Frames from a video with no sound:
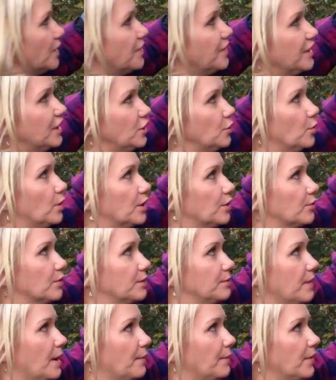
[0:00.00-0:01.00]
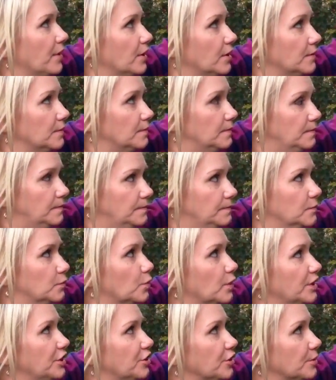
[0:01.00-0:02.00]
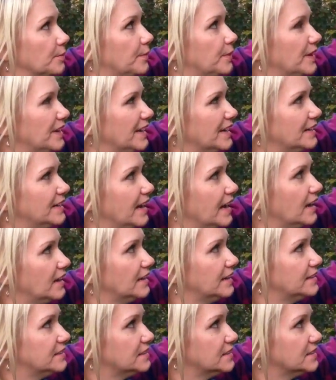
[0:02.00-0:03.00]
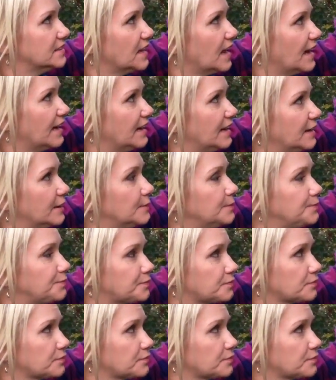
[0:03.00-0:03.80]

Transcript: one thing you want to remember when you're putting a nail into siding,